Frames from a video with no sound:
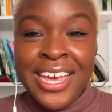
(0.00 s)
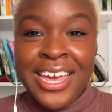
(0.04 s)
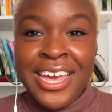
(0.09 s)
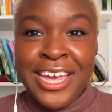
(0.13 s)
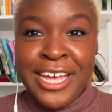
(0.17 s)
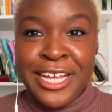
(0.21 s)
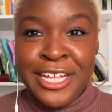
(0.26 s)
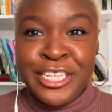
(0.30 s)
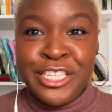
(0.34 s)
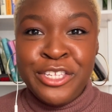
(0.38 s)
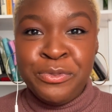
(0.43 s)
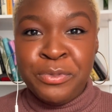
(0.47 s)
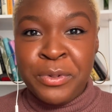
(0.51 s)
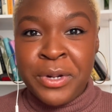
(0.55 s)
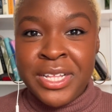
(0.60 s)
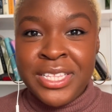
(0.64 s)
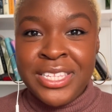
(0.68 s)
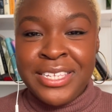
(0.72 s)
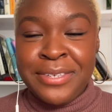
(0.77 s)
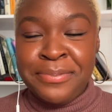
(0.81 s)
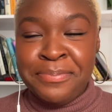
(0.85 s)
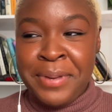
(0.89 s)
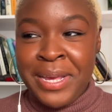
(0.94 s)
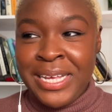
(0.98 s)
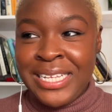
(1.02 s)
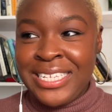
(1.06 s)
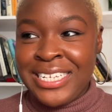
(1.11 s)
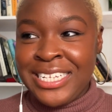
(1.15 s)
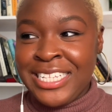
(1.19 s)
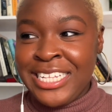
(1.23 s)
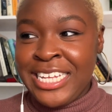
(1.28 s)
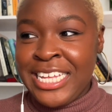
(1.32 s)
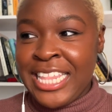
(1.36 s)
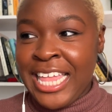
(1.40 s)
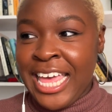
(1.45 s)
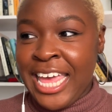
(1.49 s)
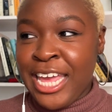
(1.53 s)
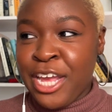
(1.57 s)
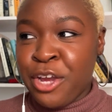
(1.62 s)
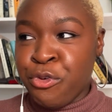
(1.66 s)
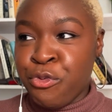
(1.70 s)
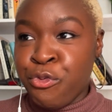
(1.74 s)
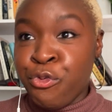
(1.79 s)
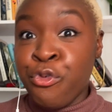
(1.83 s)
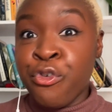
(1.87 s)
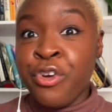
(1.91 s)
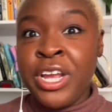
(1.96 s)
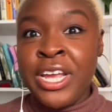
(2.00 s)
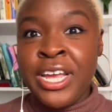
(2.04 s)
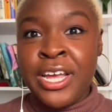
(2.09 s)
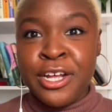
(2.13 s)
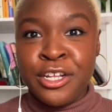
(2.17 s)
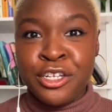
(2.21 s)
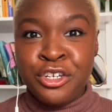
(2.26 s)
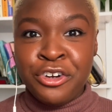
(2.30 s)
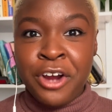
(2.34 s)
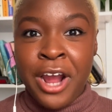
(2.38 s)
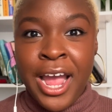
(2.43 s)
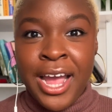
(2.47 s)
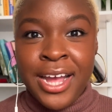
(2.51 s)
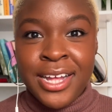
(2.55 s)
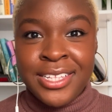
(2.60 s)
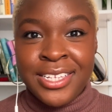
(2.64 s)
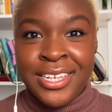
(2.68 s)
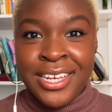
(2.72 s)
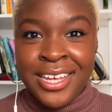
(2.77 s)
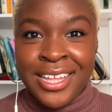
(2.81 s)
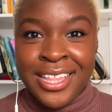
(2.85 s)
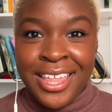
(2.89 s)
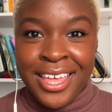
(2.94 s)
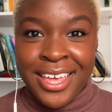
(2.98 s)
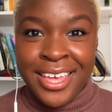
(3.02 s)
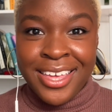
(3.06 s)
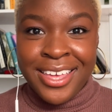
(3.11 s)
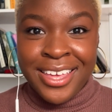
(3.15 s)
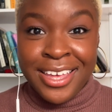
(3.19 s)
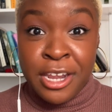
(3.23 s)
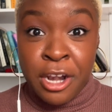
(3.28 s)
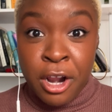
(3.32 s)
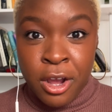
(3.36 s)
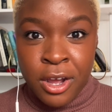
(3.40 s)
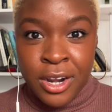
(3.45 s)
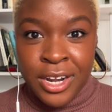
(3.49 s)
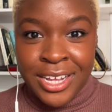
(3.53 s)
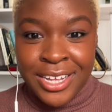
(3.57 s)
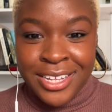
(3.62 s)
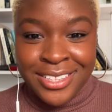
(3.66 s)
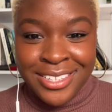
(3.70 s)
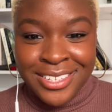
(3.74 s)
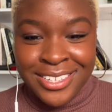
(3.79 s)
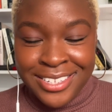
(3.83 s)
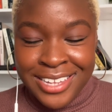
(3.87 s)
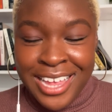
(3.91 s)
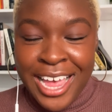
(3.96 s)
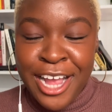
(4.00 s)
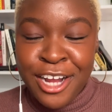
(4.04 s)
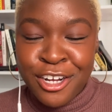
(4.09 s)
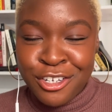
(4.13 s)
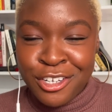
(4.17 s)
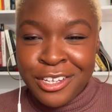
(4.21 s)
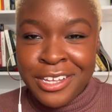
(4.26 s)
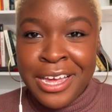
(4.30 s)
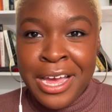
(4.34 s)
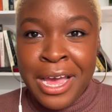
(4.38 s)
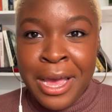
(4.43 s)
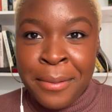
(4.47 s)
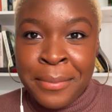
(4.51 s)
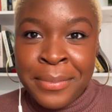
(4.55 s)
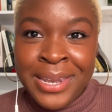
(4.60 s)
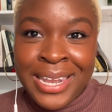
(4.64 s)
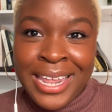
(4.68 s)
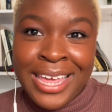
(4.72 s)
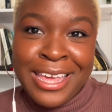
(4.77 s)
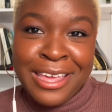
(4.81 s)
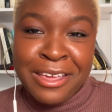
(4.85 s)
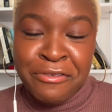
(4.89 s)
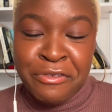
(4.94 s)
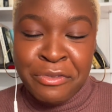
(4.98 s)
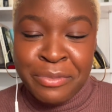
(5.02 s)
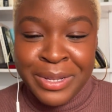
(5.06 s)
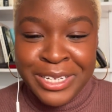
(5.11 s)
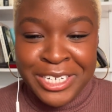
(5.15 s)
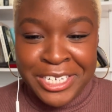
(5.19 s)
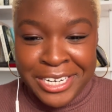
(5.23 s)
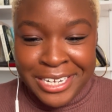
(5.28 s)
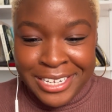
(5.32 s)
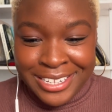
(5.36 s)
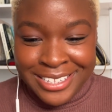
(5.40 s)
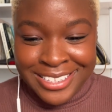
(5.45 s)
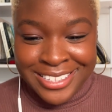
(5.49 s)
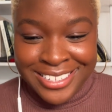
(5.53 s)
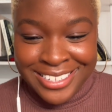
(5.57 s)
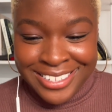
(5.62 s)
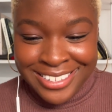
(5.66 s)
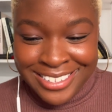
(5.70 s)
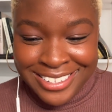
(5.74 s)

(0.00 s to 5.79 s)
is what's basically like re-attracting like an audience to actually come and like give them a chance.